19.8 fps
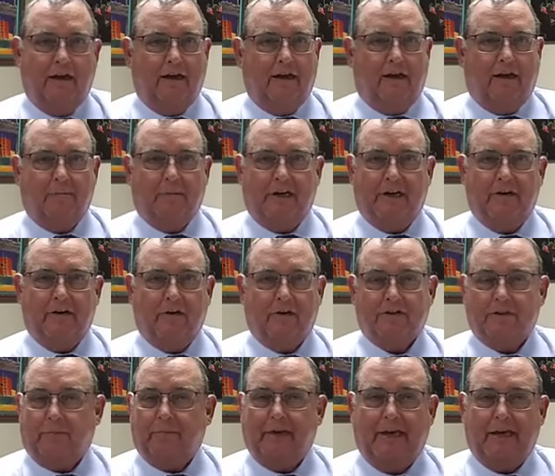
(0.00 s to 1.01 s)
I mean, I know it's
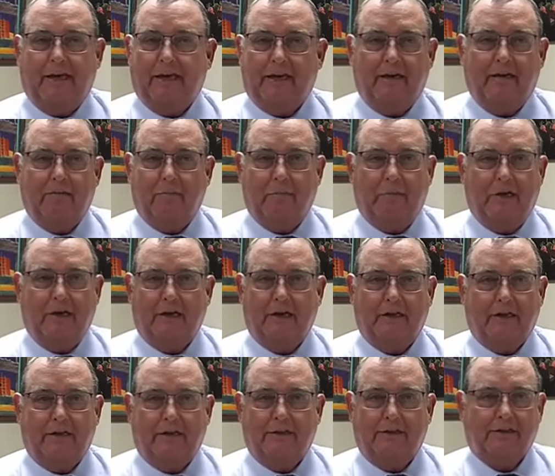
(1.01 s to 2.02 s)
a pain, but
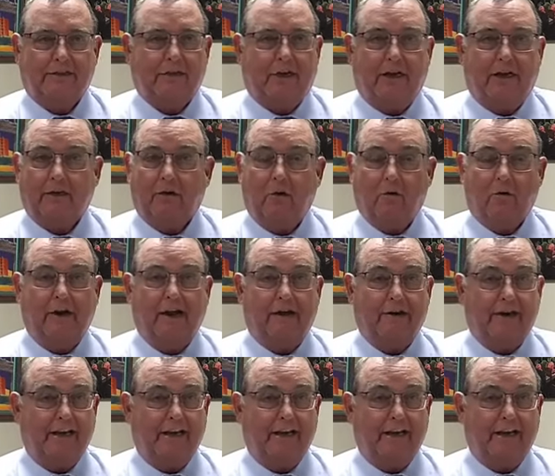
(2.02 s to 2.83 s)
you just got to go around.